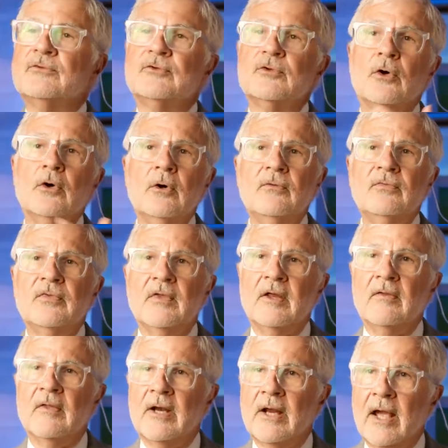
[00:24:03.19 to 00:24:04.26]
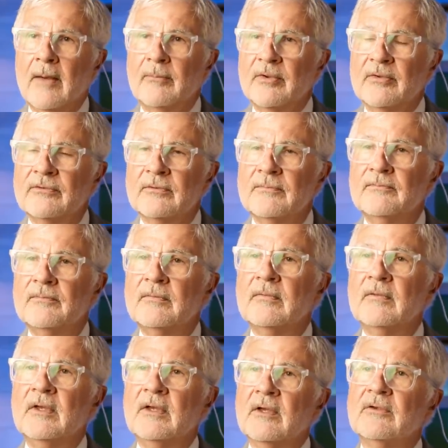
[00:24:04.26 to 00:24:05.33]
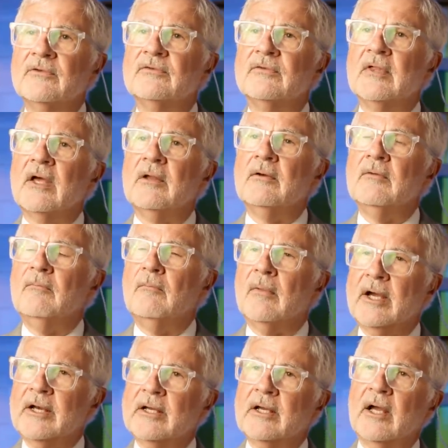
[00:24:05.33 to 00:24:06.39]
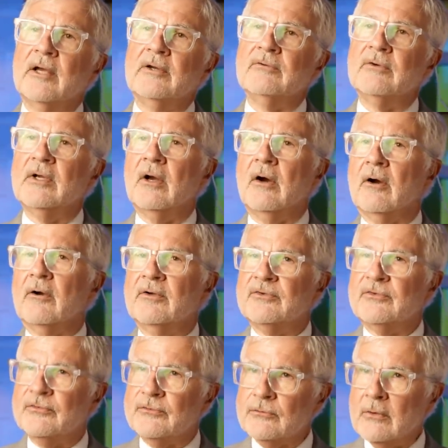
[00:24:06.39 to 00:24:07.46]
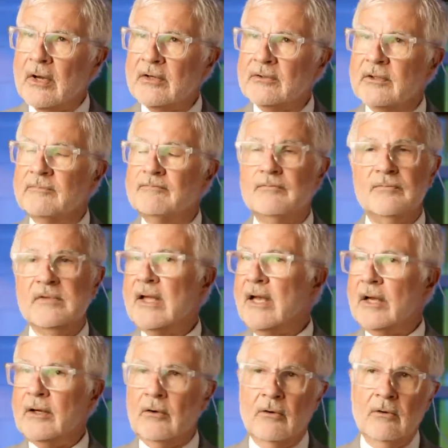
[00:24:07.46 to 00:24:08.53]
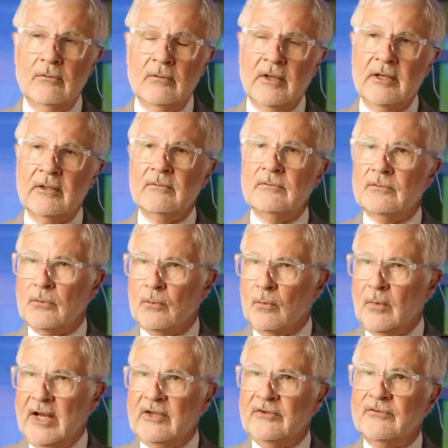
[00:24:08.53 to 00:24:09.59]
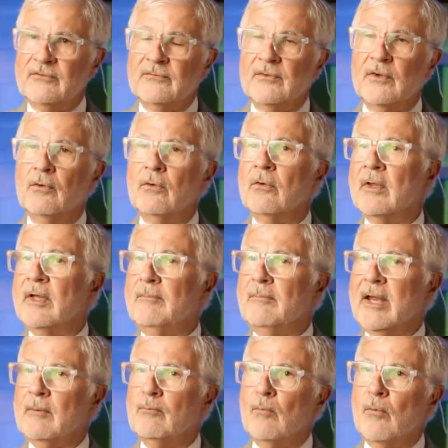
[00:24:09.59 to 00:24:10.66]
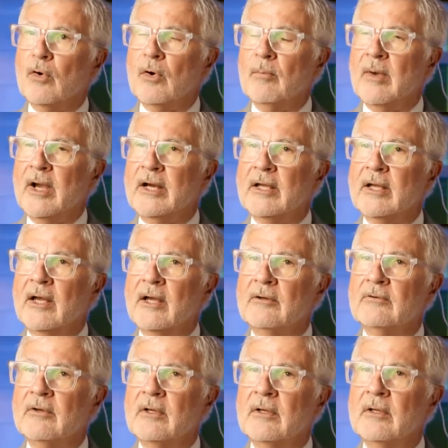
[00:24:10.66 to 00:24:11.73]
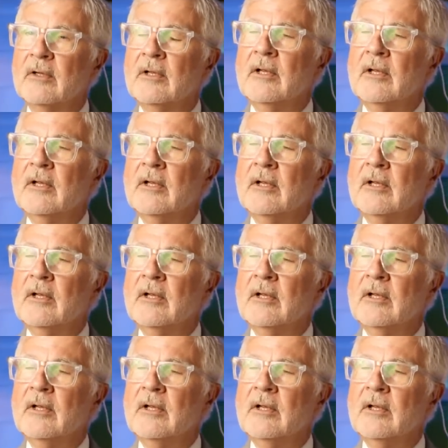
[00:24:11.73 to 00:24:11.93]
Third thing that happens is that mitochondria are instructed not only to waste fuel and make more mitochondria,